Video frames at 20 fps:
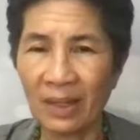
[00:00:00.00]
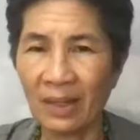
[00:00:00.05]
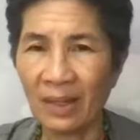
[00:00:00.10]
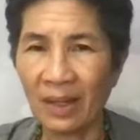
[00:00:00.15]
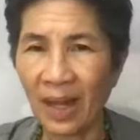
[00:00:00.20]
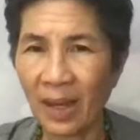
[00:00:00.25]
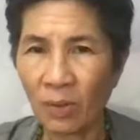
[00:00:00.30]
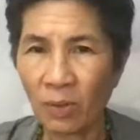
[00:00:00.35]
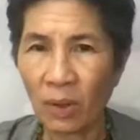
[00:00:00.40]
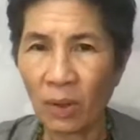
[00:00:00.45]

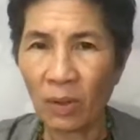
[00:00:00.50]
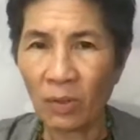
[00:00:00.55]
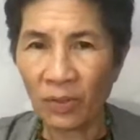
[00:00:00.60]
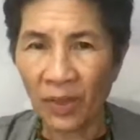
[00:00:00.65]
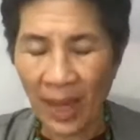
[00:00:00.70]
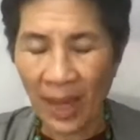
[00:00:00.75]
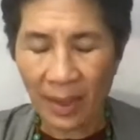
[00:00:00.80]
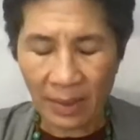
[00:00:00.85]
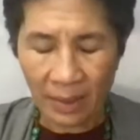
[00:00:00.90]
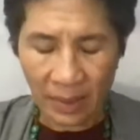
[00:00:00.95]
I wrote
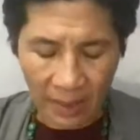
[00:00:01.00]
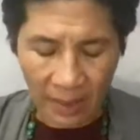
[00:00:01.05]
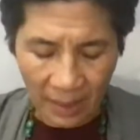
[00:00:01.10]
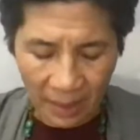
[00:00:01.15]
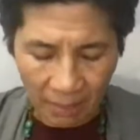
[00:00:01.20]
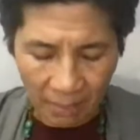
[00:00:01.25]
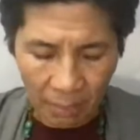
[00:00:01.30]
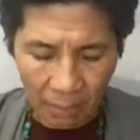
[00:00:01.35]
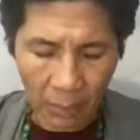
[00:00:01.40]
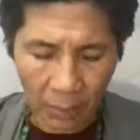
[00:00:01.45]
that
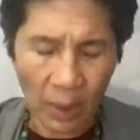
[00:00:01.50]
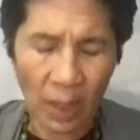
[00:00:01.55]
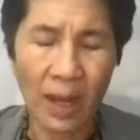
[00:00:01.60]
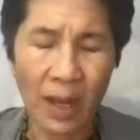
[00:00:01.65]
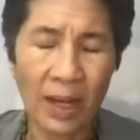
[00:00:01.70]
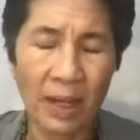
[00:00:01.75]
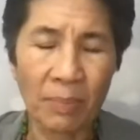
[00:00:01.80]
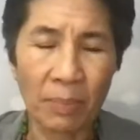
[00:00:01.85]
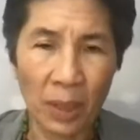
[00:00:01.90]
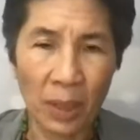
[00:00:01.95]

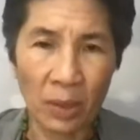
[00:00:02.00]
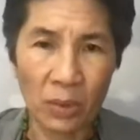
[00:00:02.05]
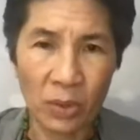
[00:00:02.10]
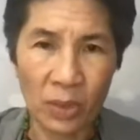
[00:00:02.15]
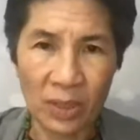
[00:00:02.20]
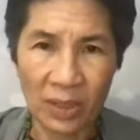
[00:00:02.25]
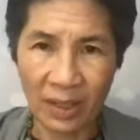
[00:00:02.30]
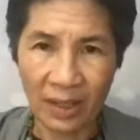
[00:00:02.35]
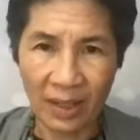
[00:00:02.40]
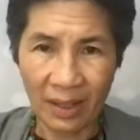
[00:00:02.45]
blog
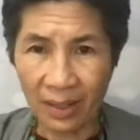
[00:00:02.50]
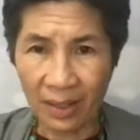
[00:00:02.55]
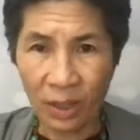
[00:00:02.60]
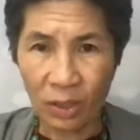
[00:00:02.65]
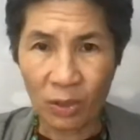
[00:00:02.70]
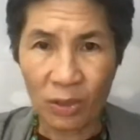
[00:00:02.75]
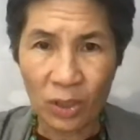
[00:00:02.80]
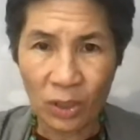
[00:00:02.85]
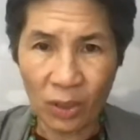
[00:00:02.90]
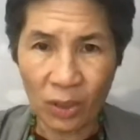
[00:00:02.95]
post
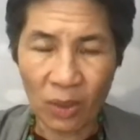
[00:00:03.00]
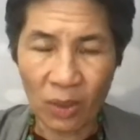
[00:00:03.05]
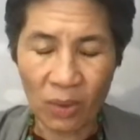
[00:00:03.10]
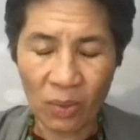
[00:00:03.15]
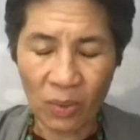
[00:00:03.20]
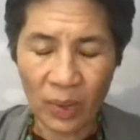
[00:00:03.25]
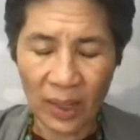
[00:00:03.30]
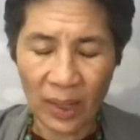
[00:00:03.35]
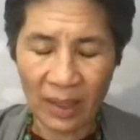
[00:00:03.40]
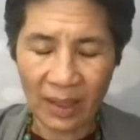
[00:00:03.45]
years ago
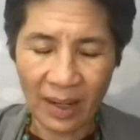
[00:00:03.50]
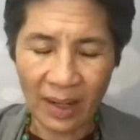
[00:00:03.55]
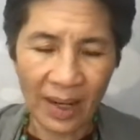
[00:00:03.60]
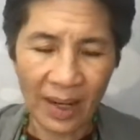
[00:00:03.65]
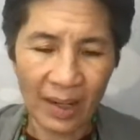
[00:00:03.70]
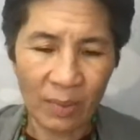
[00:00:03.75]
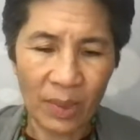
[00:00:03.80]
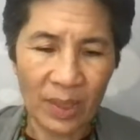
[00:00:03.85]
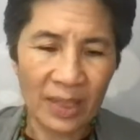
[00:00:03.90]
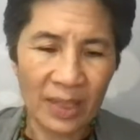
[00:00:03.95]
when
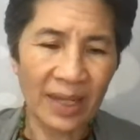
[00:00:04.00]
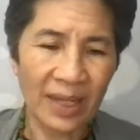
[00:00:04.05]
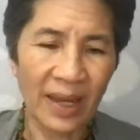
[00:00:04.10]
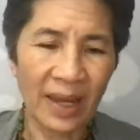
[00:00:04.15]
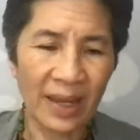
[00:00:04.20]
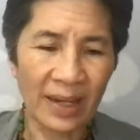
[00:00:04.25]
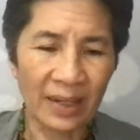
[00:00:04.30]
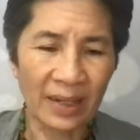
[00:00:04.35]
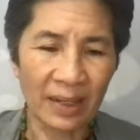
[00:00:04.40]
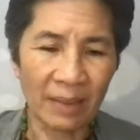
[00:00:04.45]
I was
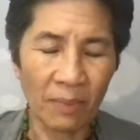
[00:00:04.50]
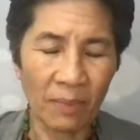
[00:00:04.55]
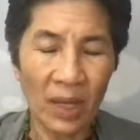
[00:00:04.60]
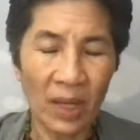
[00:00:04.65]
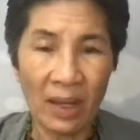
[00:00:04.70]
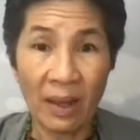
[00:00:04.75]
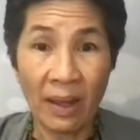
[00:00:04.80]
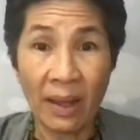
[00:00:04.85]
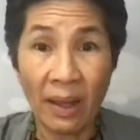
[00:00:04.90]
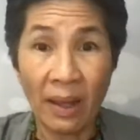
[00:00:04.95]
at a
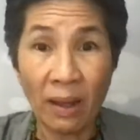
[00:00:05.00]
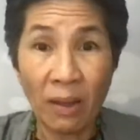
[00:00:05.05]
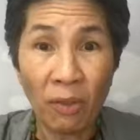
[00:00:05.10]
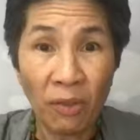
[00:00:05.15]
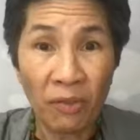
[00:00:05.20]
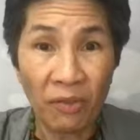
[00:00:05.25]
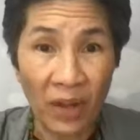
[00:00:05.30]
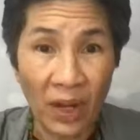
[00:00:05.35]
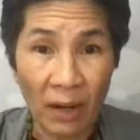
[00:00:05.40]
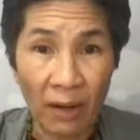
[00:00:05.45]
health
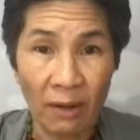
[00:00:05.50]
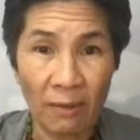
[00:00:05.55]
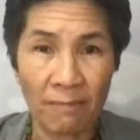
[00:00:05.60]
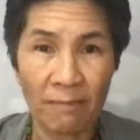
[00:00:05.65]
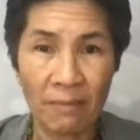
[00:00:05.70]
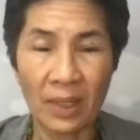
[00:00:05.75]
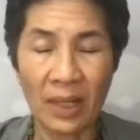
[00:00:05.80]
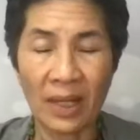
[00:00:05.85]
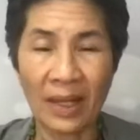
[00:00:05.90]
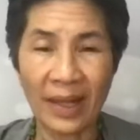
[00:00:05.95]
fair,
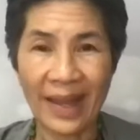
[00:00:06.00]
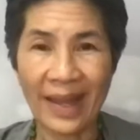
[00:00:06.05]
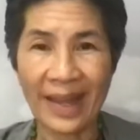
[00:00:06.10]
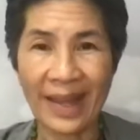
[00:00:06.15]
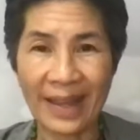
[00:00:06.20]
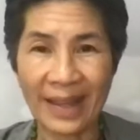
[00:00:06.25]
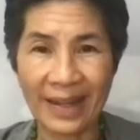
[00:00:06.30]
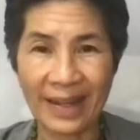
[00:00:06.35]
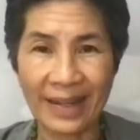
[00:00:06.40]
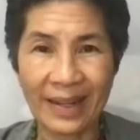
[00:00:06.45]

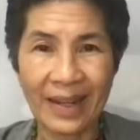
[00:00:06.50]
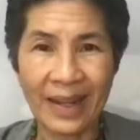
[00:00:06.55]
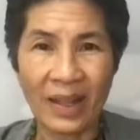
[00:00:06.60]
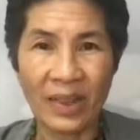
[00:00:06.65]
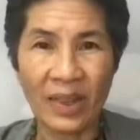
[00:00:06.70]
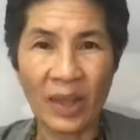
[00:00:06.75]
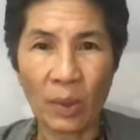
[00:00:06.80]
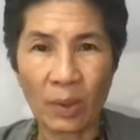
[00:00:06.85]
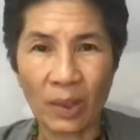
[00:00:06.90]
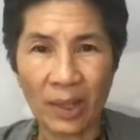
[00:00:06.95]
and
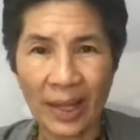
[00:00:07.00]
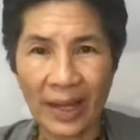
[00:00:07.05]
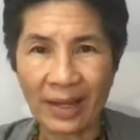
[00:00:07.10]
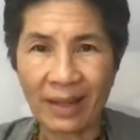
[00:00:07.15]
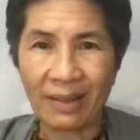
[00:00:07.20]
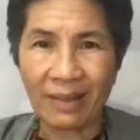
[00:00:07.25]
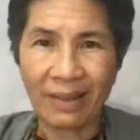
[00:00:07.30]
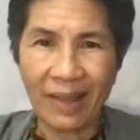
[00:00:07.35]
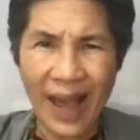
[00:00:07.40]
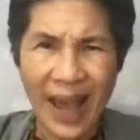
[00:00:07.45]
there were like
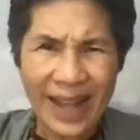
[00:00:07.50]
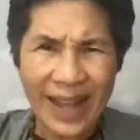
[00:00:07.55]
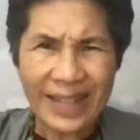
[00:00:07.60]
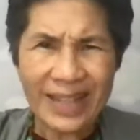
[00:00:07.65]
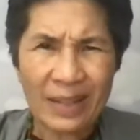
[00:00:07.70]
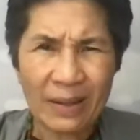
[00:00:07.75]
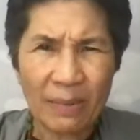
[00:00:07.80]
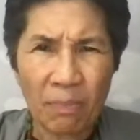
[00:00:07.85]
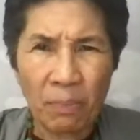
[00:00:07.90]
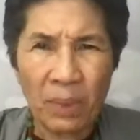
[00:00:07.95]

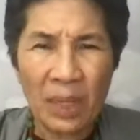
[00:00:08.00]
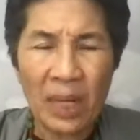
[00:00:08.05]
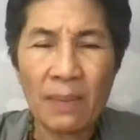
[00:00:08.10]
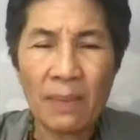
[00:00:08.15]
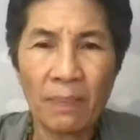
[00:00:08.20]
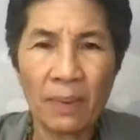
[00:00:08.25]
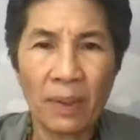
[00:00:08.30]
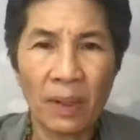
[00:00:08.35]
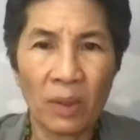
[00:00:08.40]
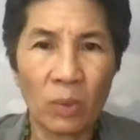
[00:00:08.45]
lots of
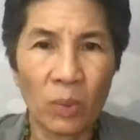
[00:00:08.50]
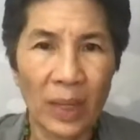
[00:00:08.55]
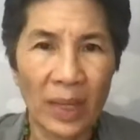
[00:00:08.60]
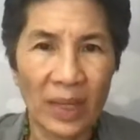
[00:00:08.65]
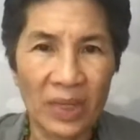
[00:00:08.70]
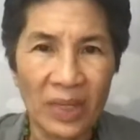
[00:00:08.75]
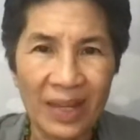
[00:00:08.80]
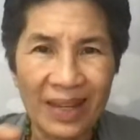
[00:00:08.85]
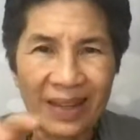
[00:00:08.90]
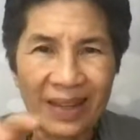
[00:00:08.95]
people
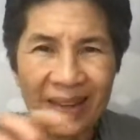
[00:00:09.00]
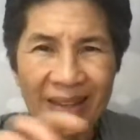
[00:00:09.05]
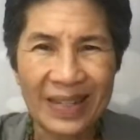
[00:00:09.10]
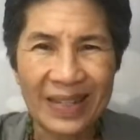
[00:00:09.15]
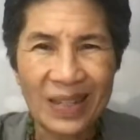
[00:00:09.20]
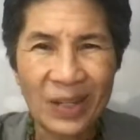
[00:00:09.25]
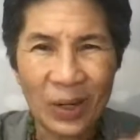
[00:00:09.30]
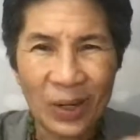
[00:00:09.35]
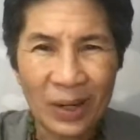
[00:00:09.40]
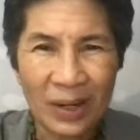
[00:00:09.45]
with a
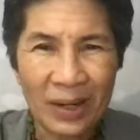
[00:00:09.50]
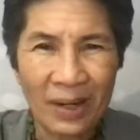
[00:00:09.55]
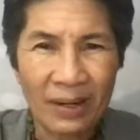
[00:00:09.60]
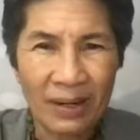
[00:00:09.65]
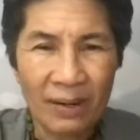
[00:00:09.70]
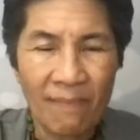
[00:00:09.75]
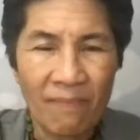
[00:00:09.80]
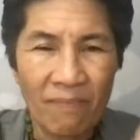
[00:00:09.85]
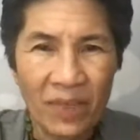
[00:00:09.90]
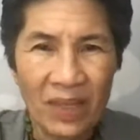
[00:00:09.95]
certain
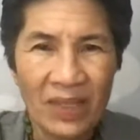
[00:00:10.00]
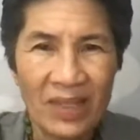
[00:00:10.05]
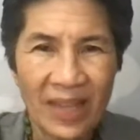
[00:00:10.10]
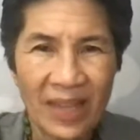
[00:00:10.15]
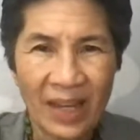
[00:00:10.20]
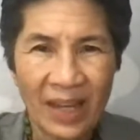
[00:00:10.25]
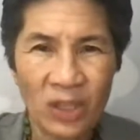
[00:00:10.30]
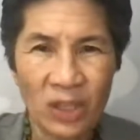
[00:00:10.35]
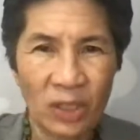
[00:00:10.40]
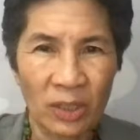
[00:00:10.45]

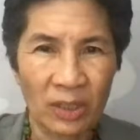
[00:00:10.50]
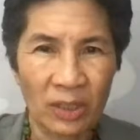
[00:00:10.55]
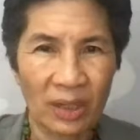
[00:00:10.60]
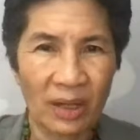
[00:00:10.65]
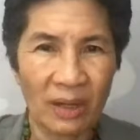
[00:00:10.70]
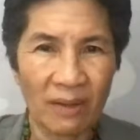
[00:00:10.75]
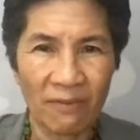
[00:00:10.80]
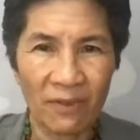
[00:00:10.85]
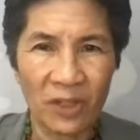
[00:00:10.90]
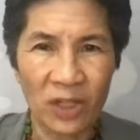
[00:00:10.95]
section
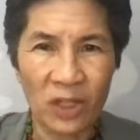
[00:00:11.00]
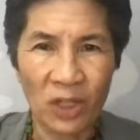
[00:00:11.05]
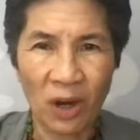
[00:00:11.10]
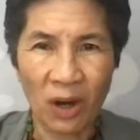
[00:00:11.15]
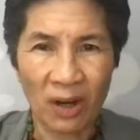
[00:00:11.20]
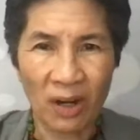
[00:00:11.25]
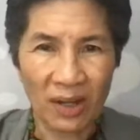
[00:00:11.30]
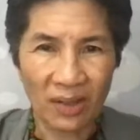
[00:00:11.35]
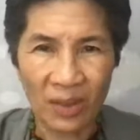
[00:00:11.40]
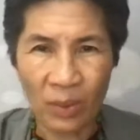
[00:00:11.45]
of the
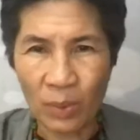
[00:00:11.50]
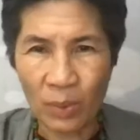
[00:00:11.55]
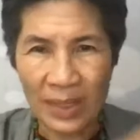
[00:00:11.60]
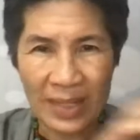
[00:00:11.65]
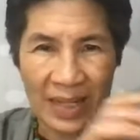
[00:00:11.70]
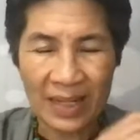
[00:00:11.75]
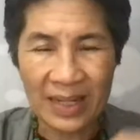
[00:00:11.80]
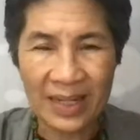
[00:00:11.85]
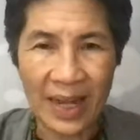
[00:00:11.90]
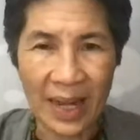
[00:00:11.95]
chart that was
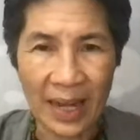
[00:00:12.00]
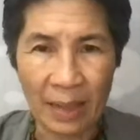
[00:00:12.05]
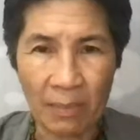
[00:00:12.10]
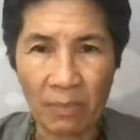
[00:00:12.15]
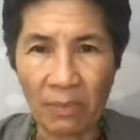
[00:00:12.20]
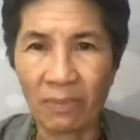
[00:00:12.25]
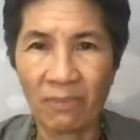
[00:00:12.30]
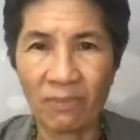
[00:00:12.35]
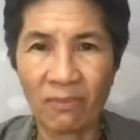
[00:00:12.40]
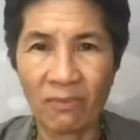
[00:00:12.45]
the
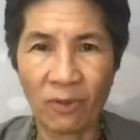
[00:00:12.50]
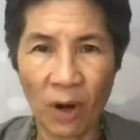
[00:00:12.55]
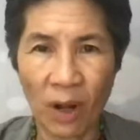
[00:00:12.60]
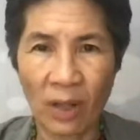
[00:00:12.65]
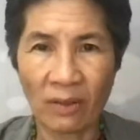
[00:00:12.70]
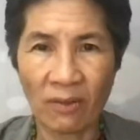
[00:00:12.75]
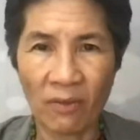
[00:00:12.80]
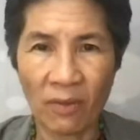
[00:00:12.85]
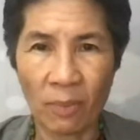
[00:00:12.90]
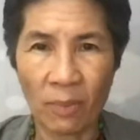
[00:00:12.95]
same for
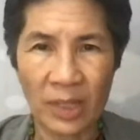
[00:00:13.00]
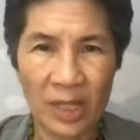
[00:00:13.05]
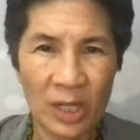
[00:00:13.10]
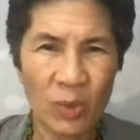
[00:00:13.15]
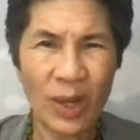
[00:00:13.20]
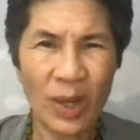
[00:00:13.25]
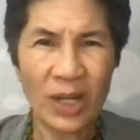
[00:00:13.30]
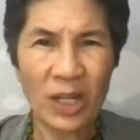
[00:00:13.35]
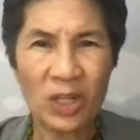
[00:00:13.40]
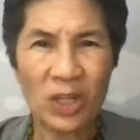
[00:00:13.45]
all of them. And so
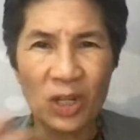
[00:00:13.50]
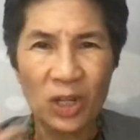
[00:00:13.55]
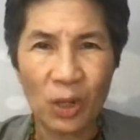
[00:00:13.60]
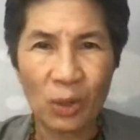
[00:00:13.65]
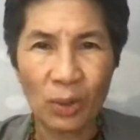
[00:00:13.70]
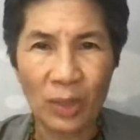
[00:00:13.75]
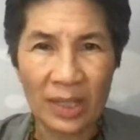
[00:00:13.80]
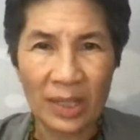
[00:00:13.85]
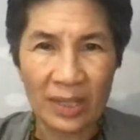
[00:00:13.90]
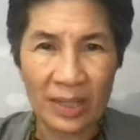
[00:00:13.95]
I just
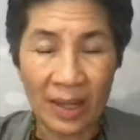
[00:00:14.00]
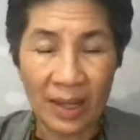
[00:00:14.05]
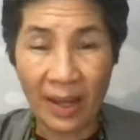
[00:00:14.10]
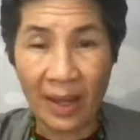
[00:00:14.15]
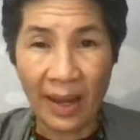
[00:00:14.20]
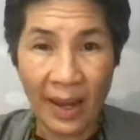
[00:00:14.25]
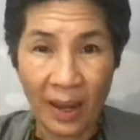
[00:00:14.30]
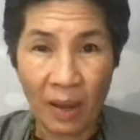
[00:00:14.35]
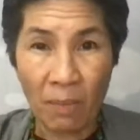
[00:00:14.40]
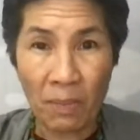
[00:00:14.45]
noticed
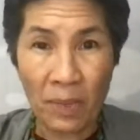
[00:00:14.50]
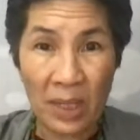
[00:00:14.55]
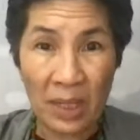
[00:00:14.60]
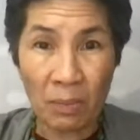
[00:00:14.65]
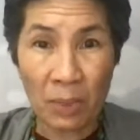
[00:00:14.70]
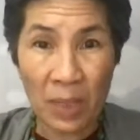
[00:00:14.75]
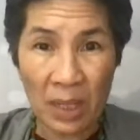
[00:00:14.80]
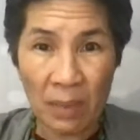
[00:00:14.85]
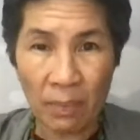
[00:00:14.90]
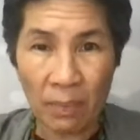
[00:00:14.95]
how many
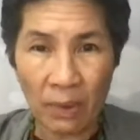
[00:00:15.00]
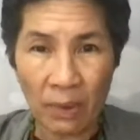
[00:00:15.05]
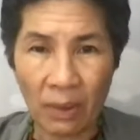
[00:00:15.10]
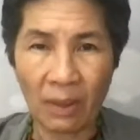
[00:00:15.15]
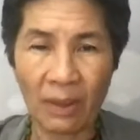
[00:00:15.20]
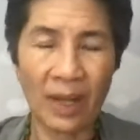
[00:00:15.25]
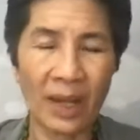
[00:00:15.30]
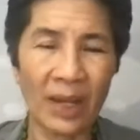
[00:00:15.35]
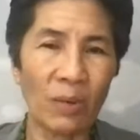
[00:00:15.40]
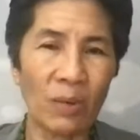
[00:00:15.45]
people
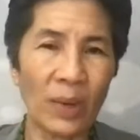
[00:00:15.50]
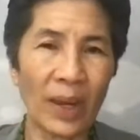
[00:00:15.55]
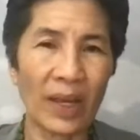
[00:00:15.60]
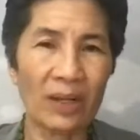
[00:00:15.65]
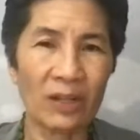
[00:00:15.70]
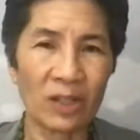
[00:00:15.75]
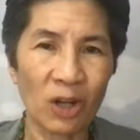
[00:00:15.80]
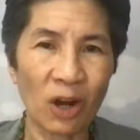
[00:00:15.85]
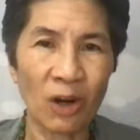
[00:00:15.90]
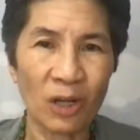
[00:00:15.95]
I ran
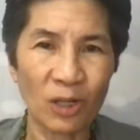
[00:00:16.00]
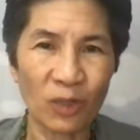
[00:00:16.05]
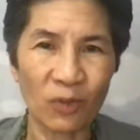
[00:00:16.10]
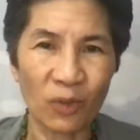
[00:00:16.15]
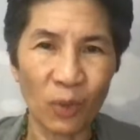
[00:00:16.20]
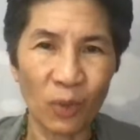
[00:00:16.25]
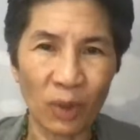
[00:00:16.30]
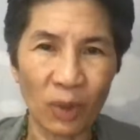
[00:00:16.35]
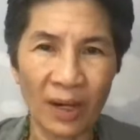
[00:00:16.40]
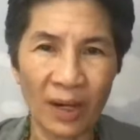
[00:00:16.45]
charts
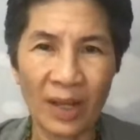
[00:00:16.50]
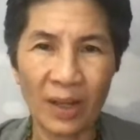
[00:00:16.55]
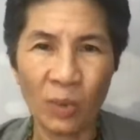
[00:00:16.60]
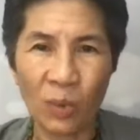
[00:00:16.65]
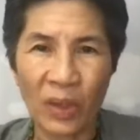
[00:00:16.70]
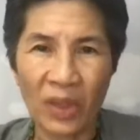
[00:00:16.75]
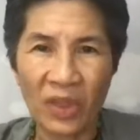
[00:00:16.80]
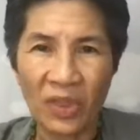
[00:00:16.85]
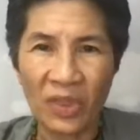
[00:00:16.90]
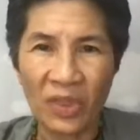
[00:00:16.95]
for
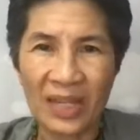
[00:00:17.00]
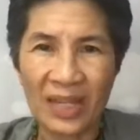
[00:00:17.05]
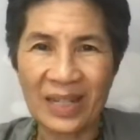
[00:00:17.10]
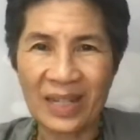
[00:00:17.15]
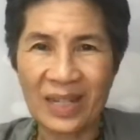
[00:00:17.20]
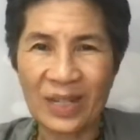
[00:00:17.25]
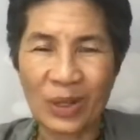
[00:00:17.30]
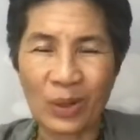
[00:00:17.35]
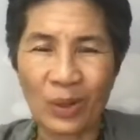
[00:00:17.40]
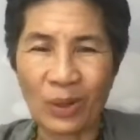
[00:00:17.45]
with these
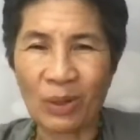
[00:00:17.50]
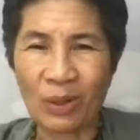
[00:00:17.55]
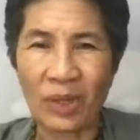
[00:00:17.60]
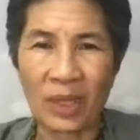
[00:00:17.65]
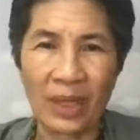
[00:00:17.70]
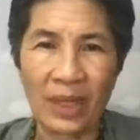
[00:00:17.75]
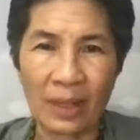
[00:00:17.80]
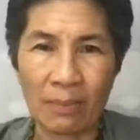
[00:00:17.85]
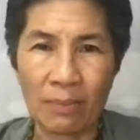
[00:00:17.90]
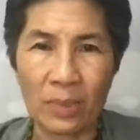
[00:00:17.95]
certain
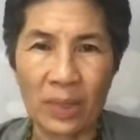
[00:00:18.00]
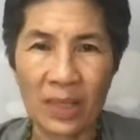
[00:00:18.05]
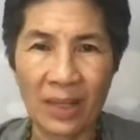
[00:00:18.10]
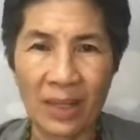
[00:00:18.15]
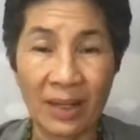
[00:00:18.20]
themes.